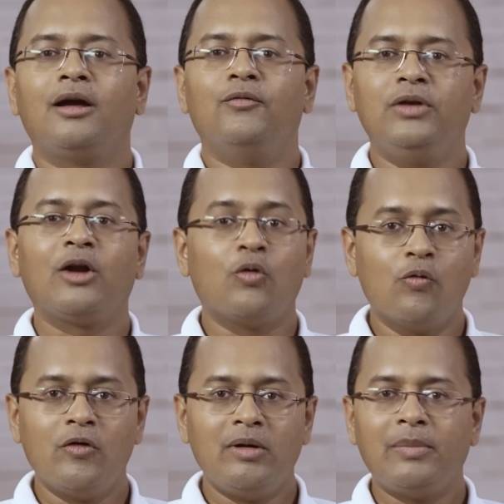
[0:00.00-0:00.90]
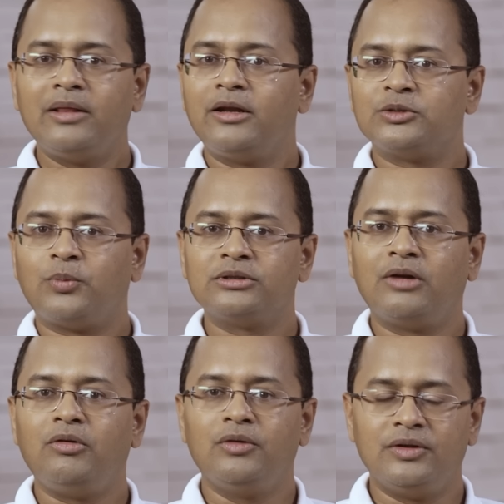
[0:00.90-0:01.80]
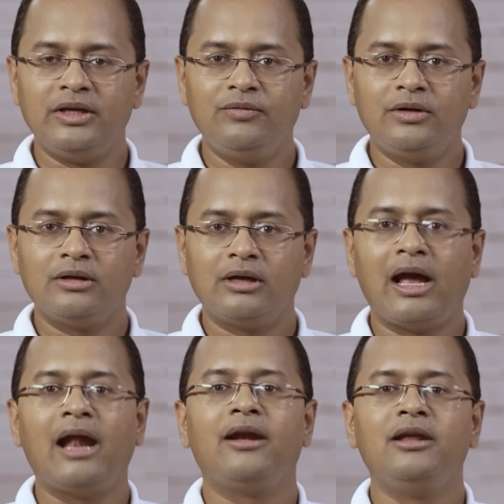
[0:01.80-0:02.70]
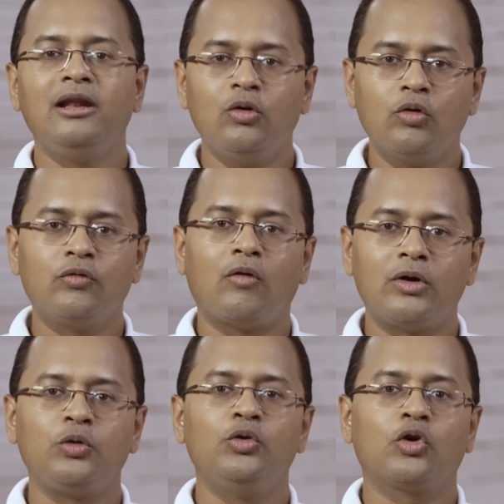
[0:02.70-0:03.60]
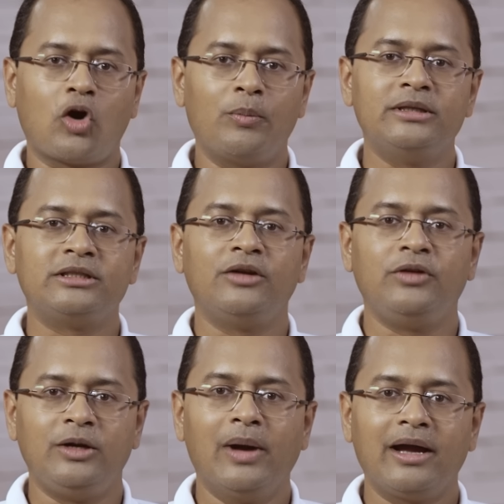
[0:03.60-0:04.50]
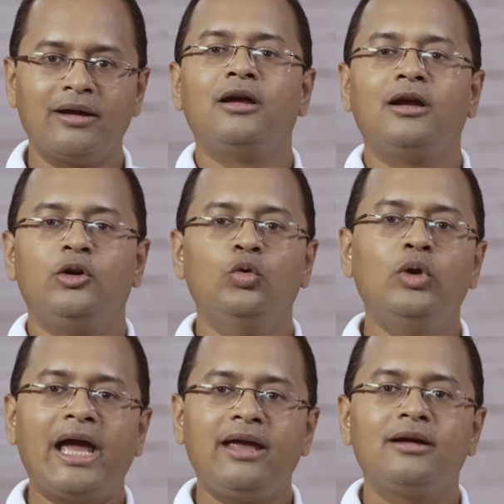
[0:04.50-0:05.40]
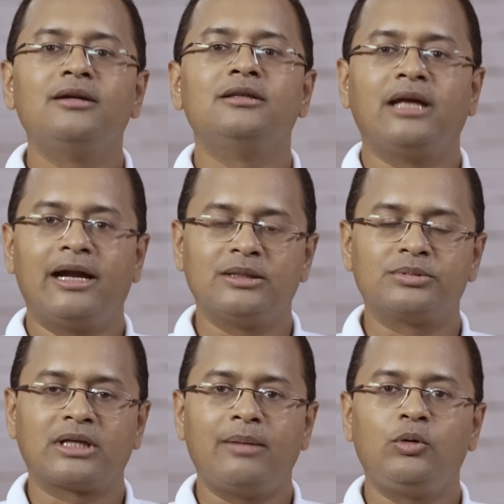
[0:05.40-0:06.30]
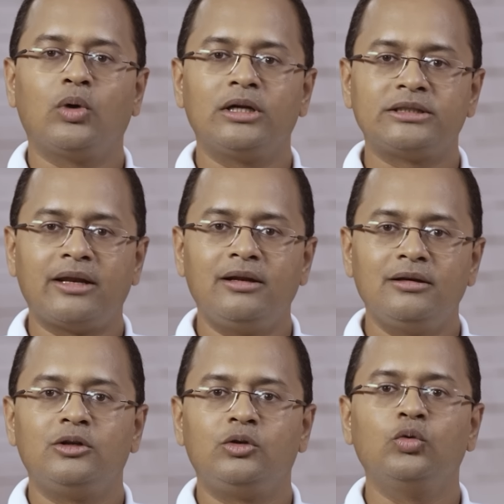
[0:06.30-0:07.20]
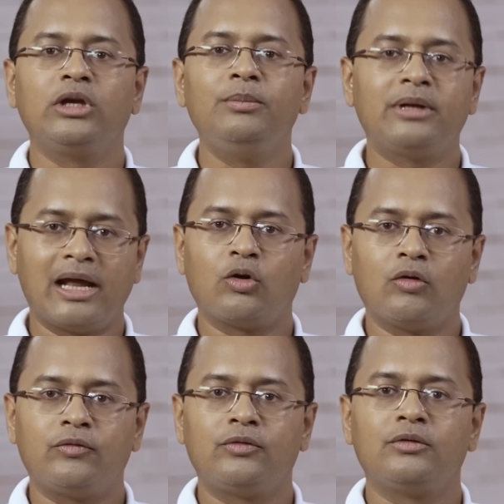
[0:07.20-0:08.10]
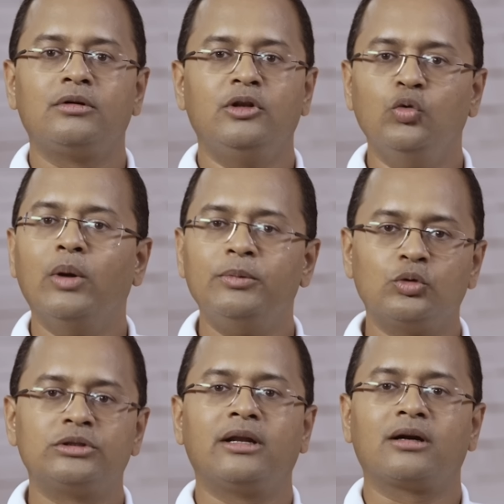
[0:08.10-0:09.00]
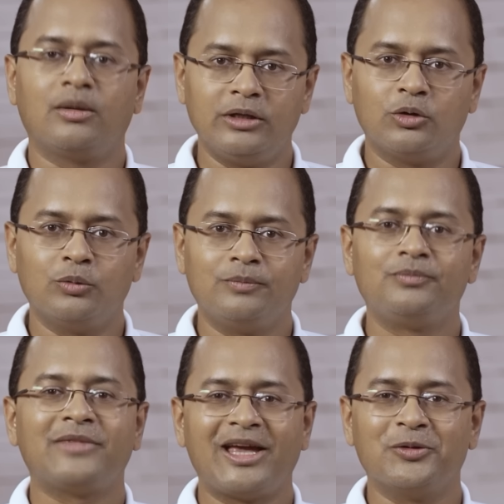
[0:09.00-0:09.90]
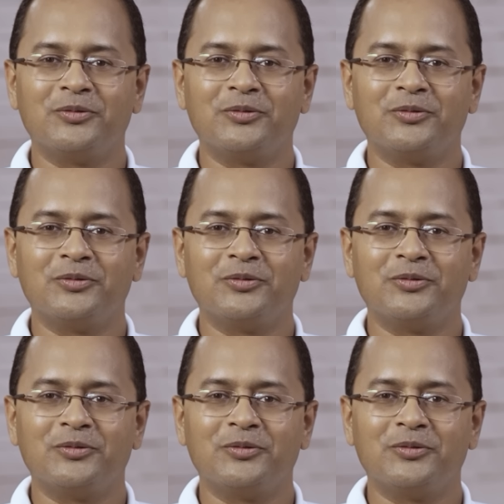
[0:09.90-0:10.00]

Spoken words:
We are overwhelmed by the response that we've received and really look forward to your comments and feedback. Do like and subscribe to our channel to keep track of new episodes that are coming through. Thank you.